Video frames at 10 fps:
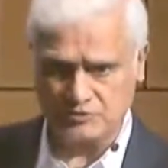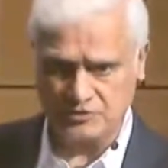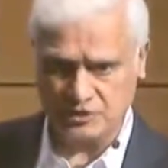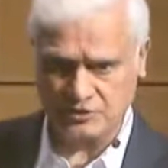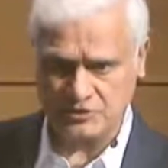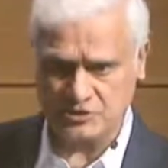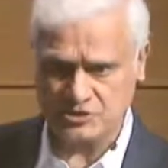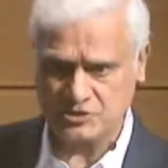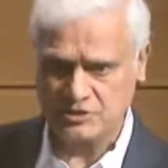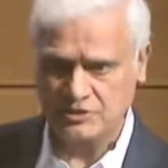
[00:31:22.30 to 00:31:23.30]
of
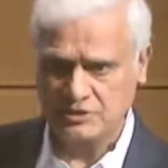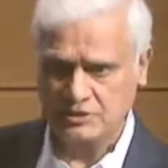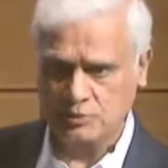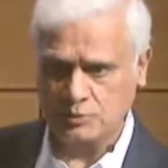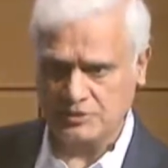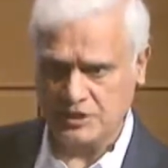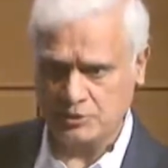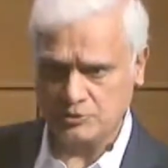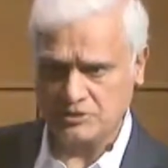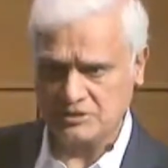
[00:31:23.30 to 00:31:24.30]
darkness,
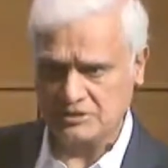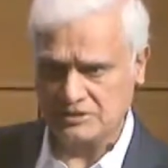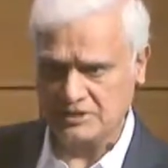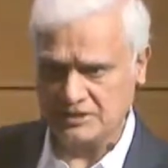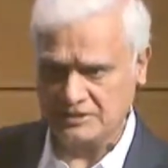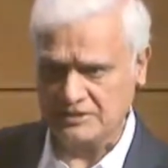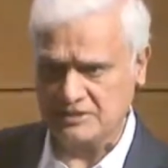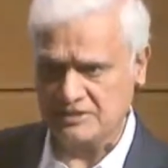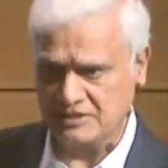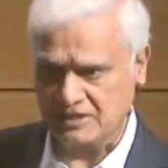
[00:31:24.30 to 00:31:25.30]
without a
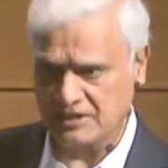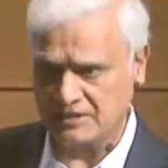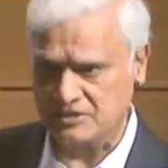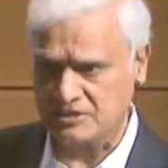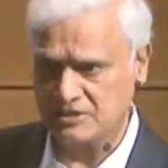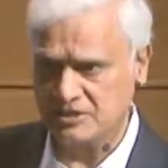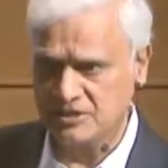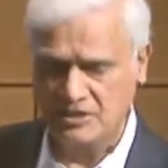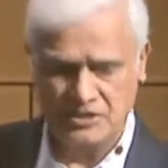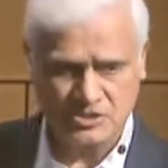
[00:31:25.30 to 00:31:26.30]
guiding light,
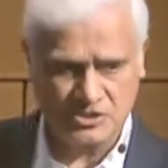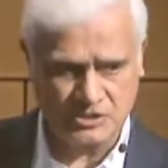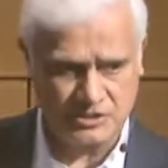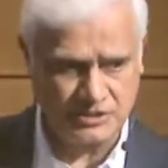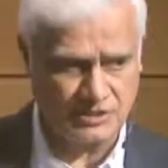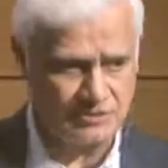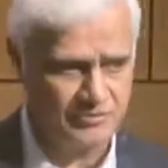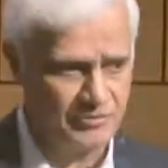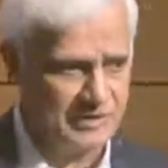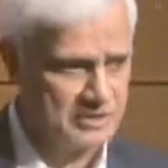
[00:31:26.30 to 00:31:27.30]
seeking a
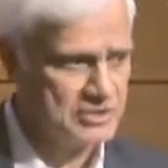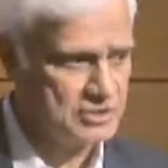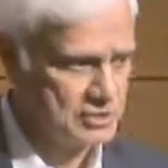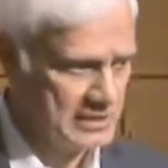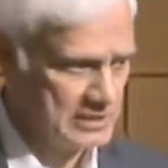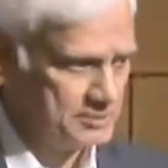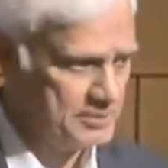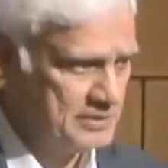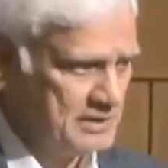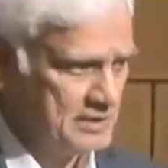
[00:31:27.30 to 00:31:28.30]
friend to
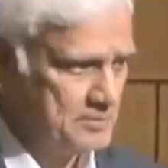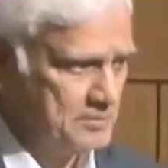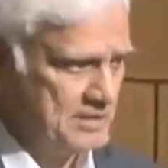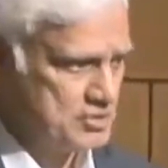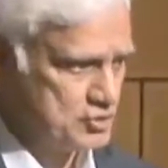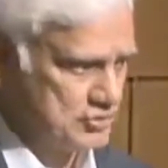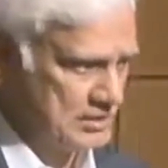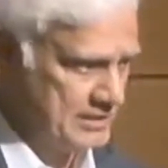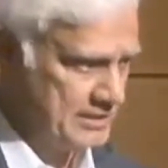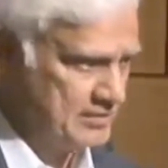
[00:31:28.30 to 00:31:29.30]
help my
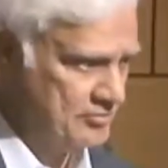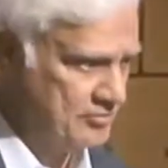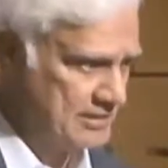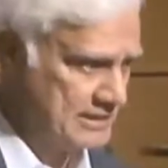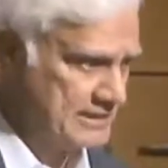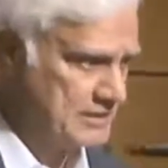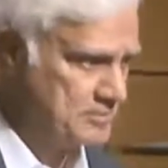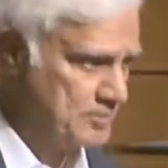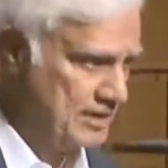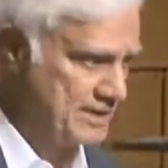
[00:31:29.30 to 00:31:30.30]
struggling, failing
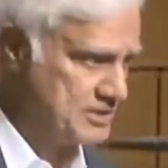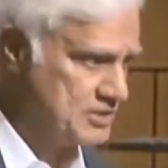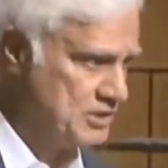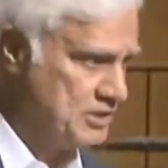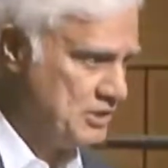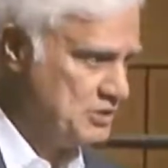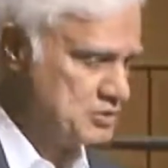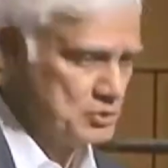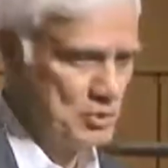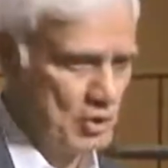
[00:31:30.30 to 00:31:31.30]
plight.
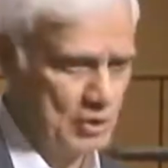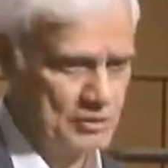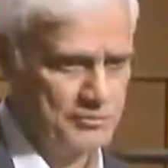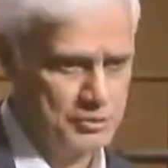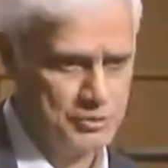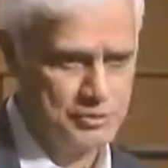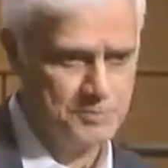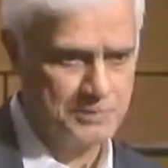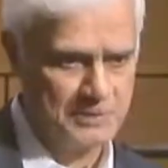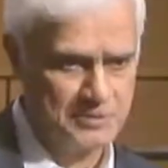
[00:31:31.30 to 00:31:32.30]
So all of you
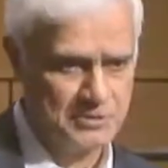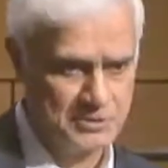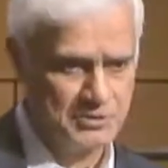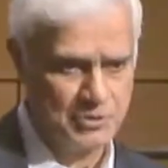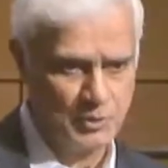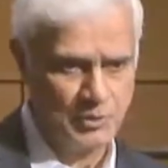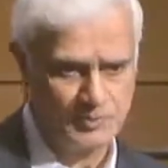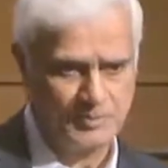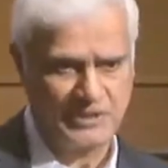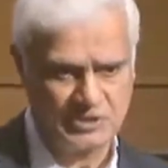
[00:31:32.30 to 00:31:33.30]
good people just go
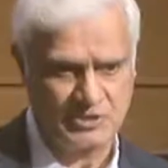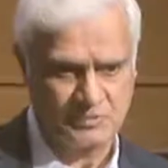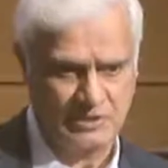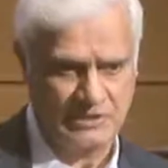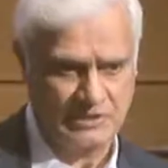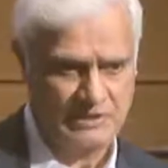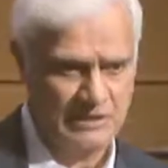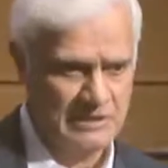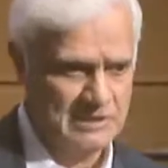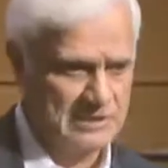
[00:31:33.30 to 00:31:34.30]
on passing by,
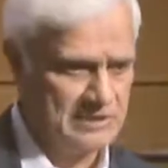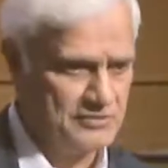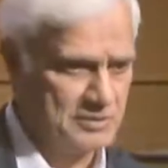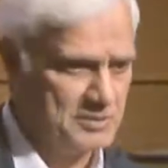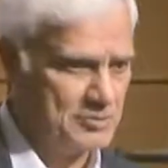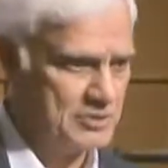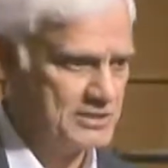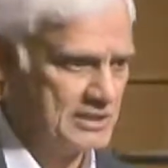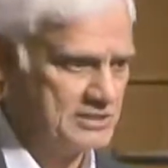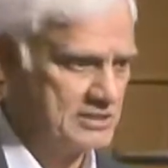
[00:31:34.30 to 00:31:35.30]
leaving me with
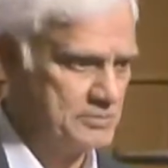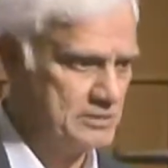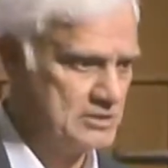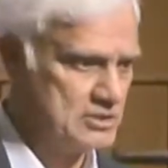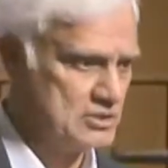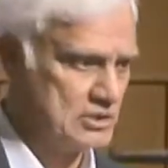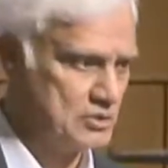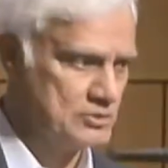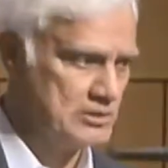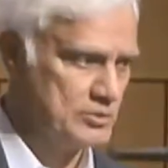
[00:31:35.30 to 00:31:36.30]
nothing but this
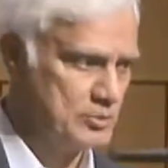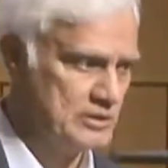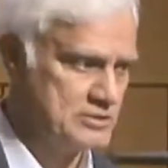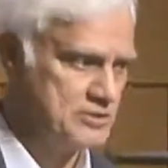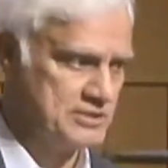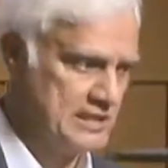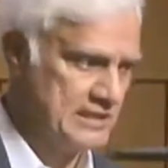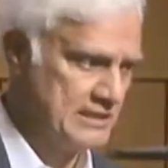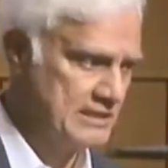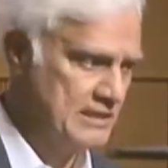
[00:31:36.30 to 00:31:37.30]
lonely will to
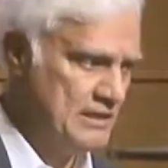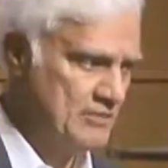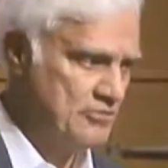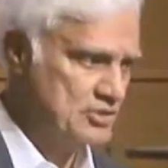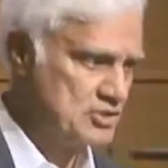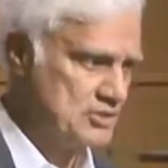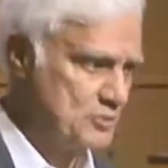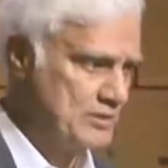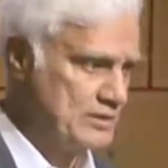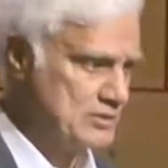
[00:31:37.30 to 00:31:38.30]
die. For
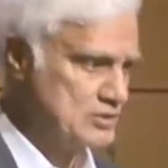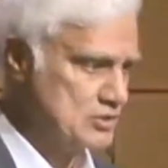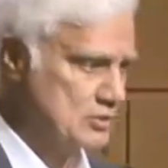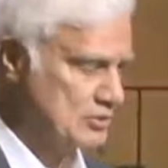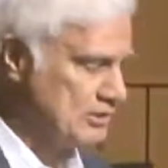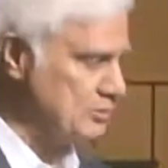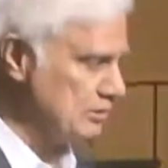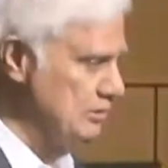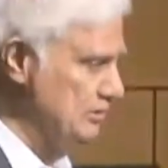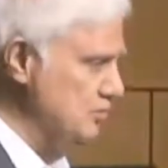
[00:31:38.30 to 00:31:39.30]
somewhere in this lonely
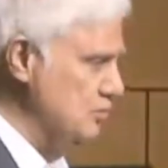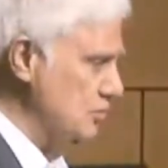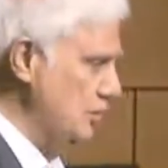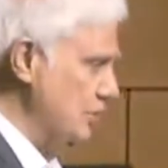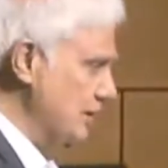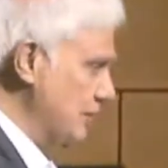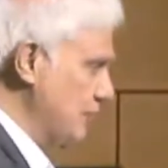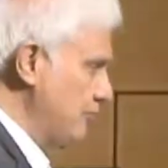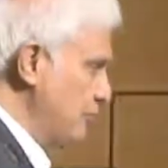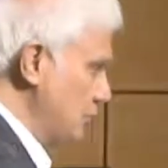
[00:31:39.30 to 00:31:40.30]
world of sorrow and
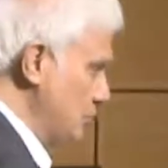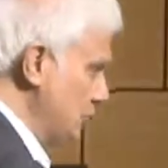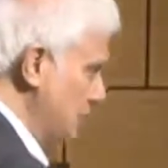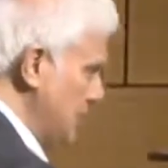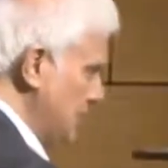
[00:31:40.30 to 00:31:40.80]
of woe,